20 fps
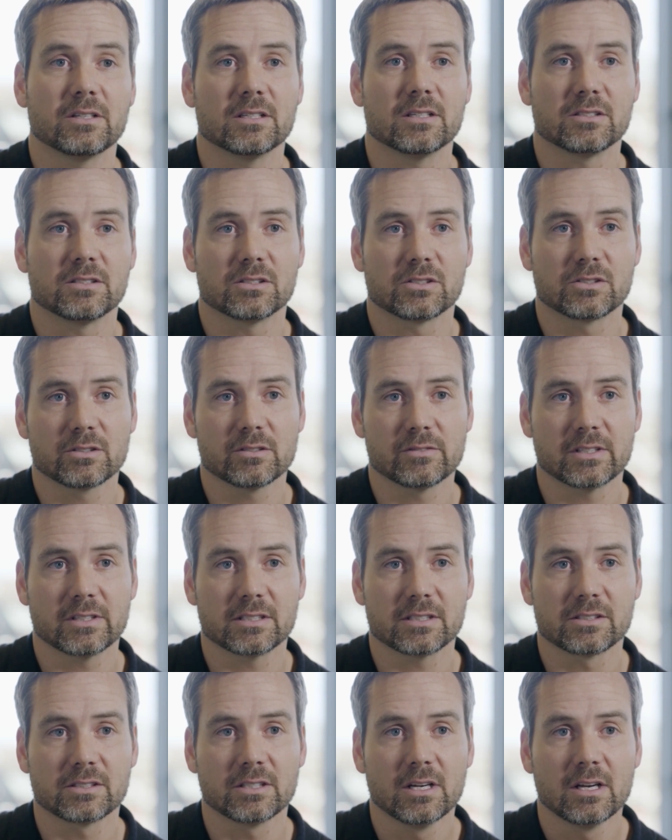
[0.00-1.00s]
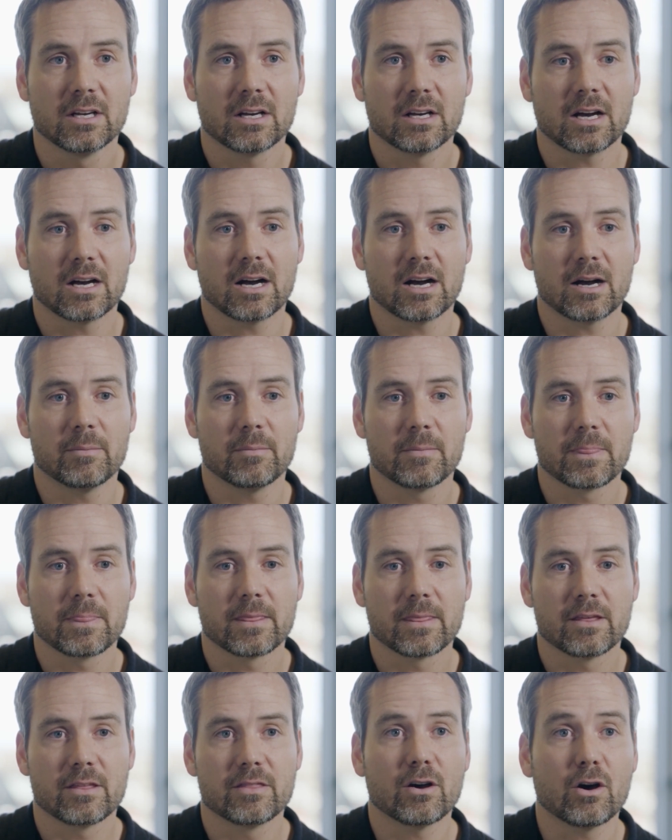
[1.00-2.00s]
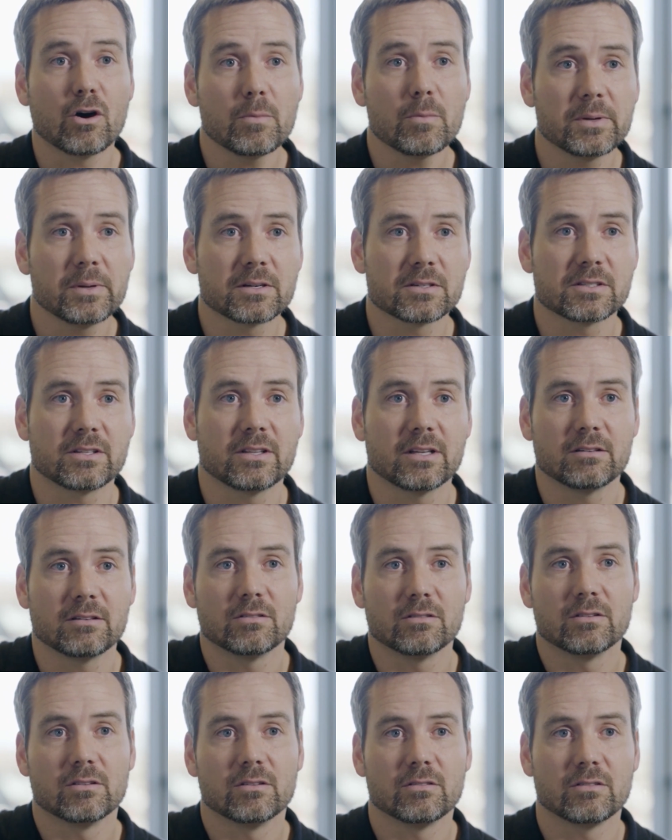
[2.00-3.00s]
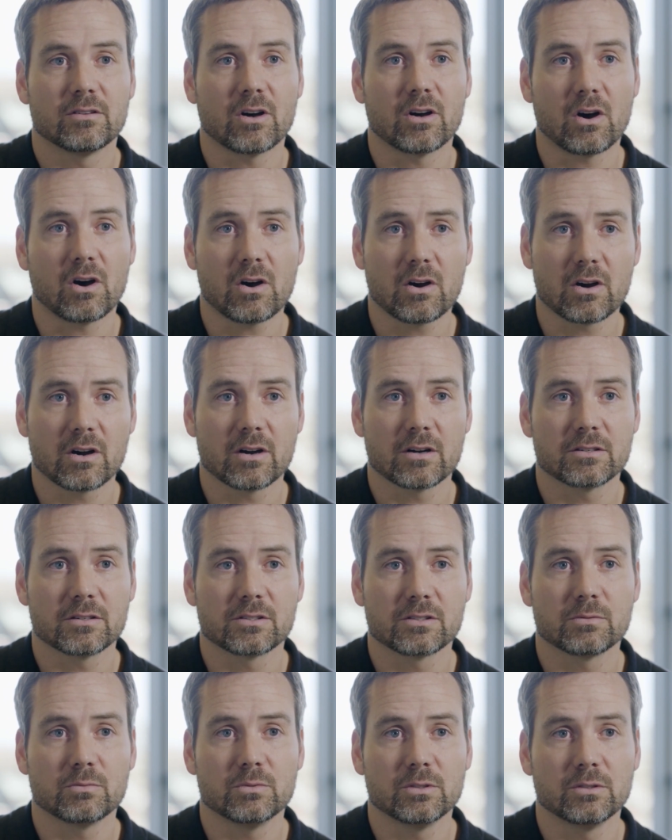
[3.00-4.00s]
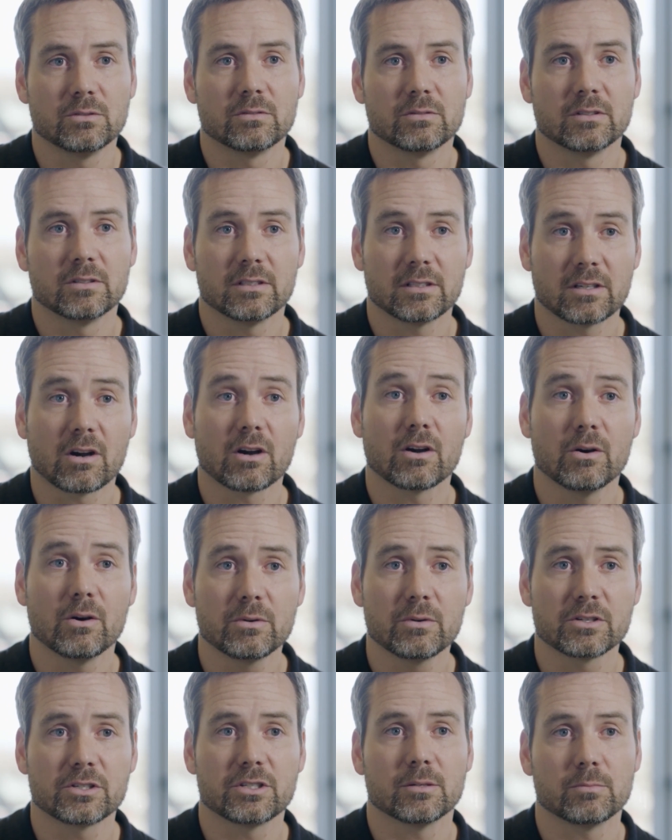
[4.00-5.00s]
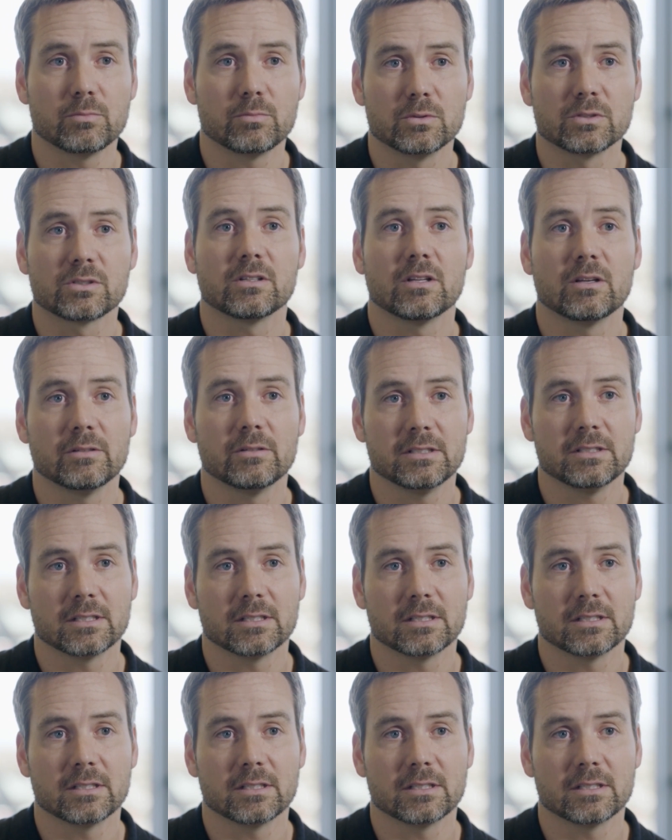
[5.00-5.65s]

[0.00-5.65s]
as a service, uh, the hope here is that cars will, car ownership will slowly